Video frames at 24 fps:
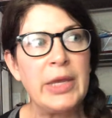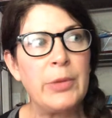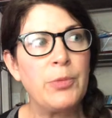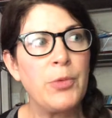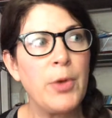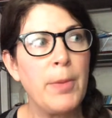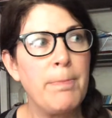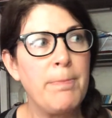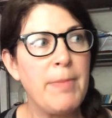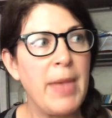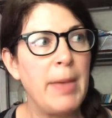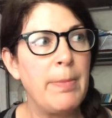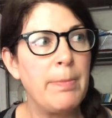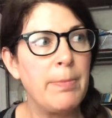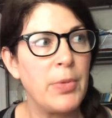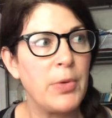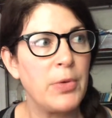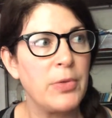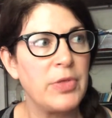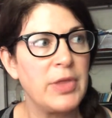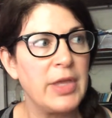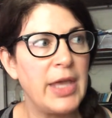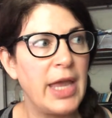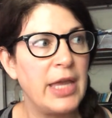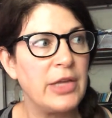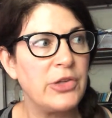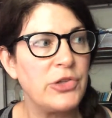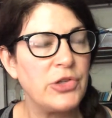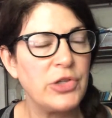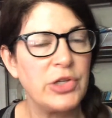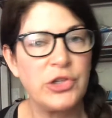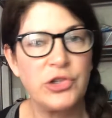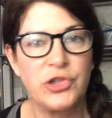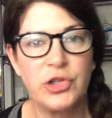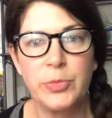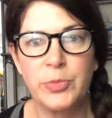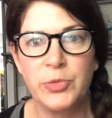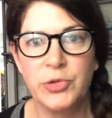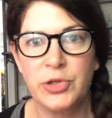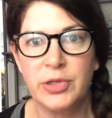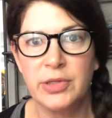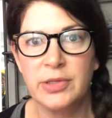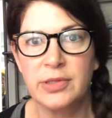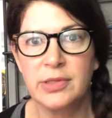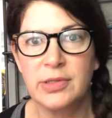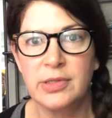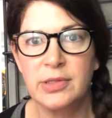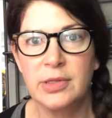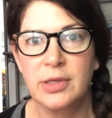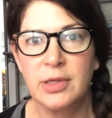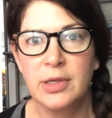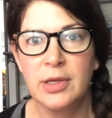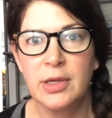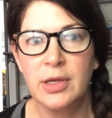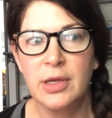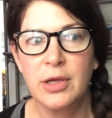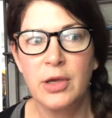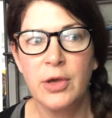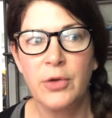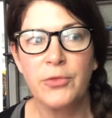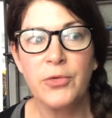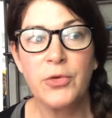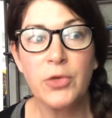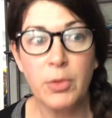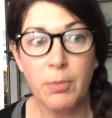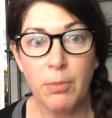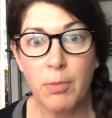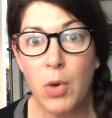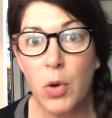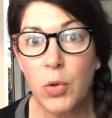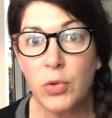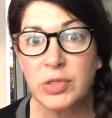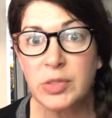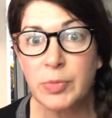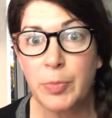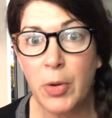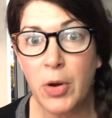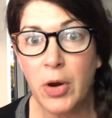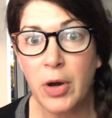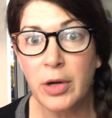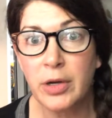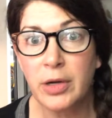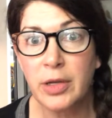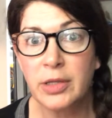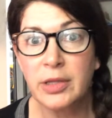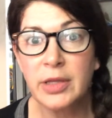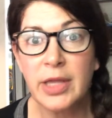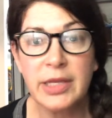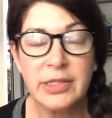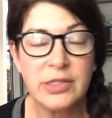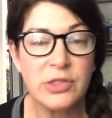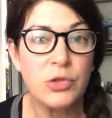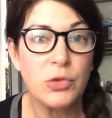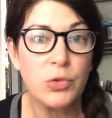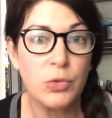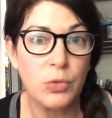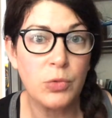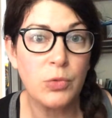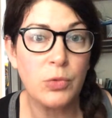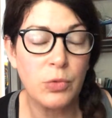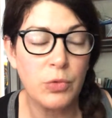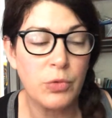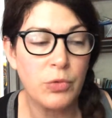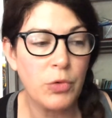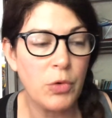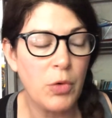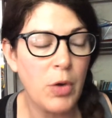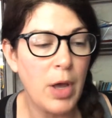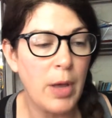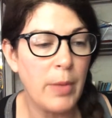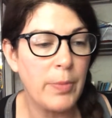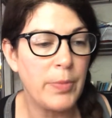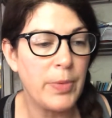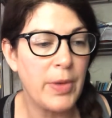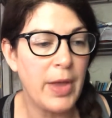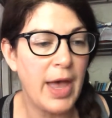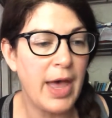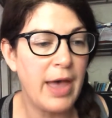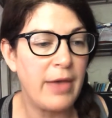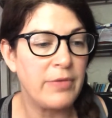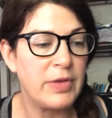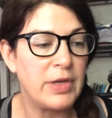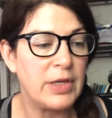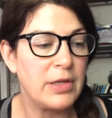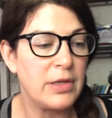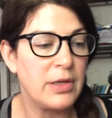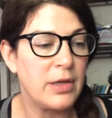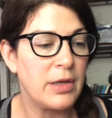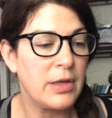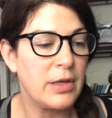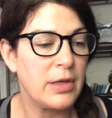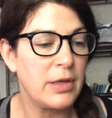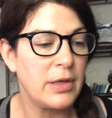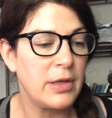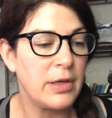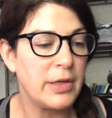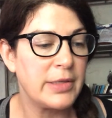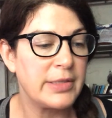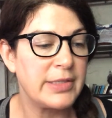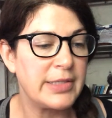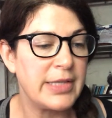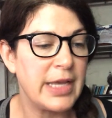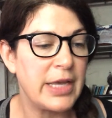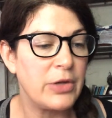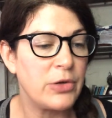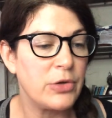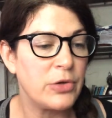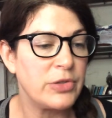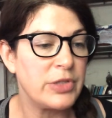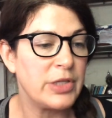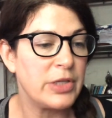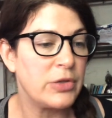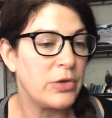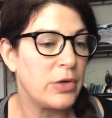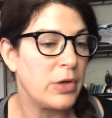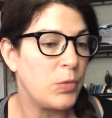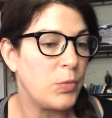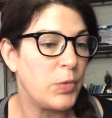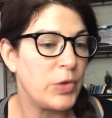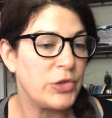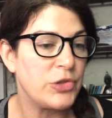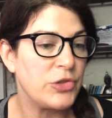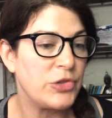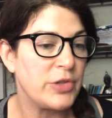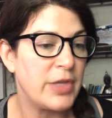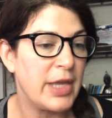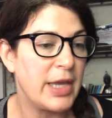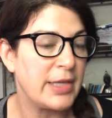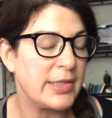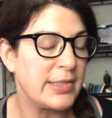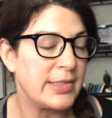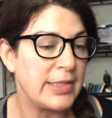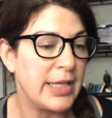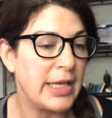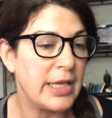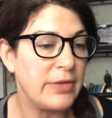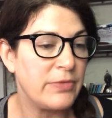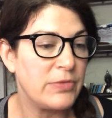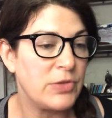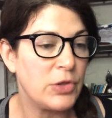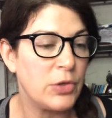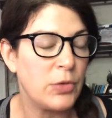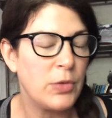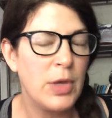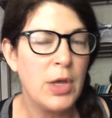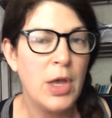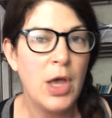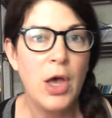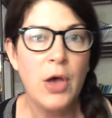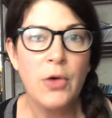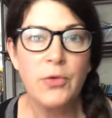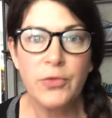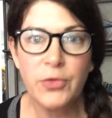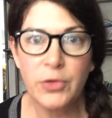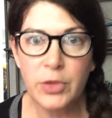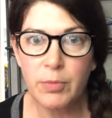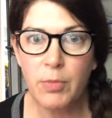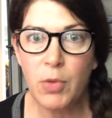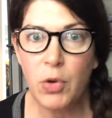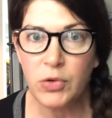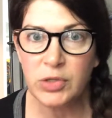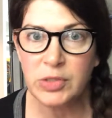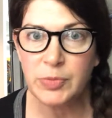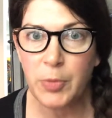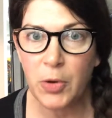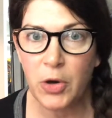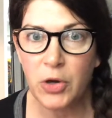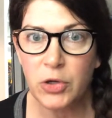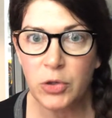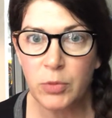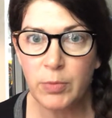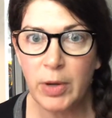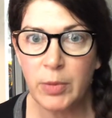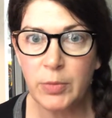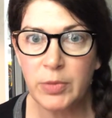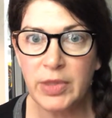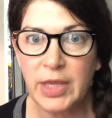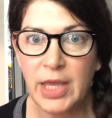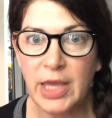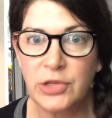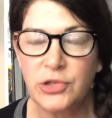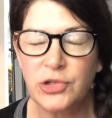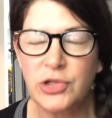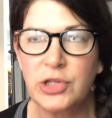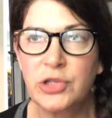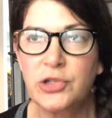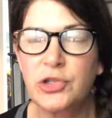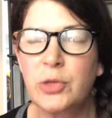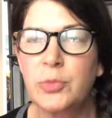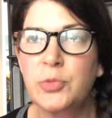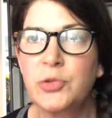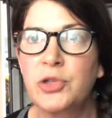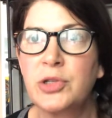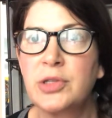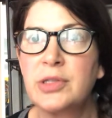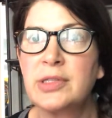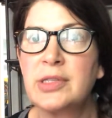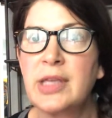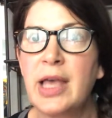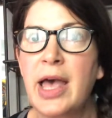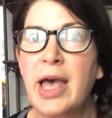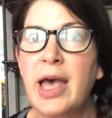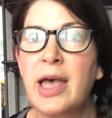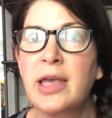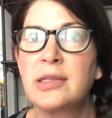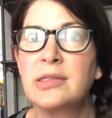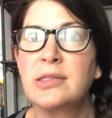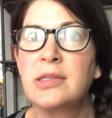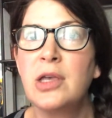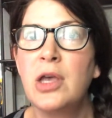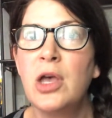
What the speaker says: remember the ancient Egyptians for the most part, unless you grew up having a Seder dinner in which they enslaved you. For the most part, you remember the ancient Egyptians as